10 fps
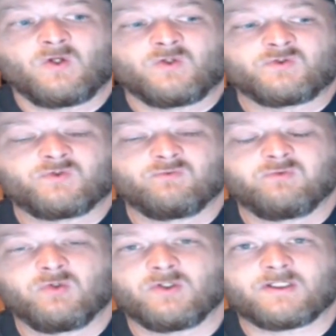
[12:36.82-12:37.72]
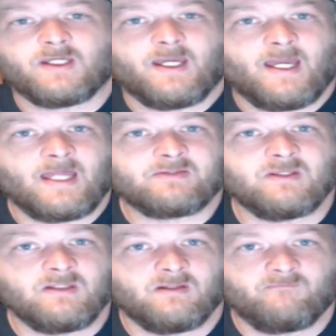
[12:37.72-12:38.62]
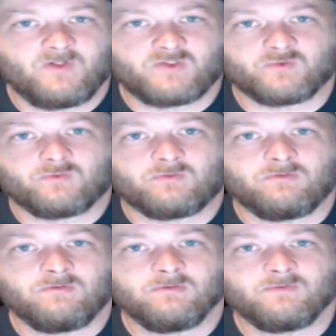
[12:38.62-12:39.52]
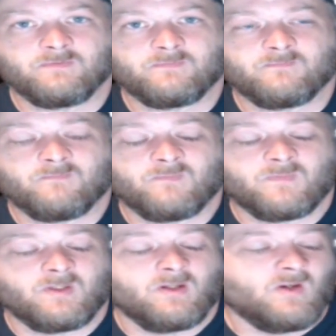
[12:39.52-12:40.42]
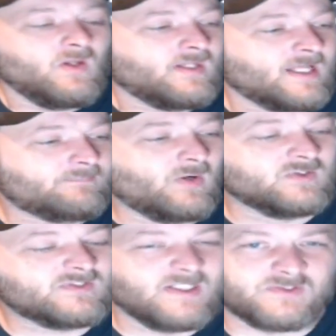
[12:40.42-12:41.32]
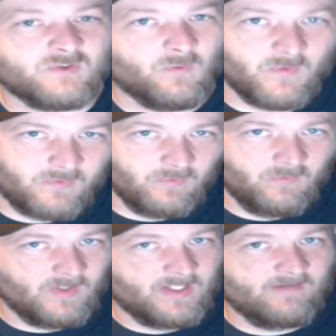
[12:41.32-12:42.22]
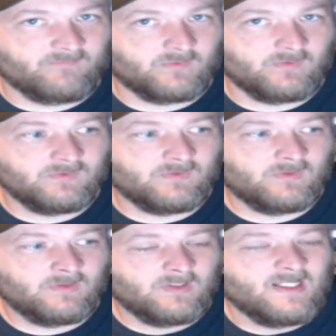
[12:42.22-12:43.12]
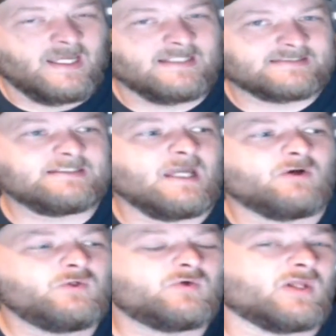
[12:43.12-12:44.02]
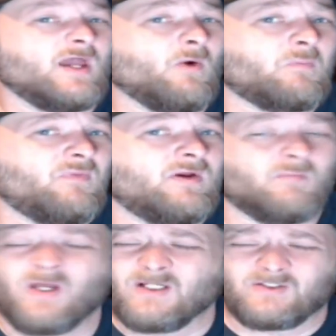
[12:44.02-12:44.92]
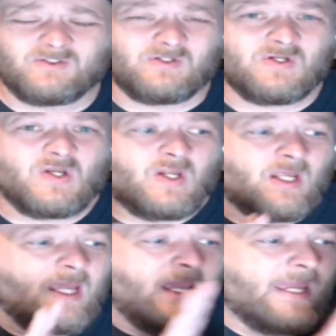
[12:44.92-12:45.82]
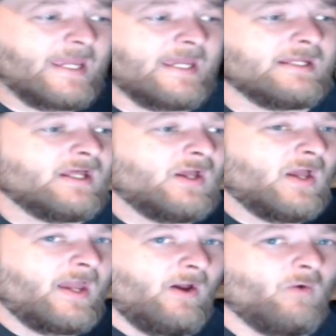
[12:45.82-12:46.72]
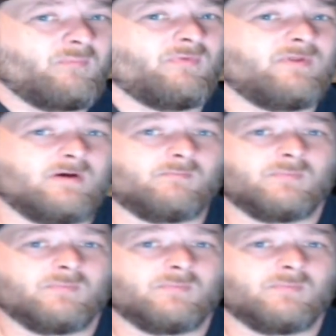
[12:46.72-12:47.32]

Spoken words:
to look at the individual, that person that's going through whatever, and see how you can help them and help them.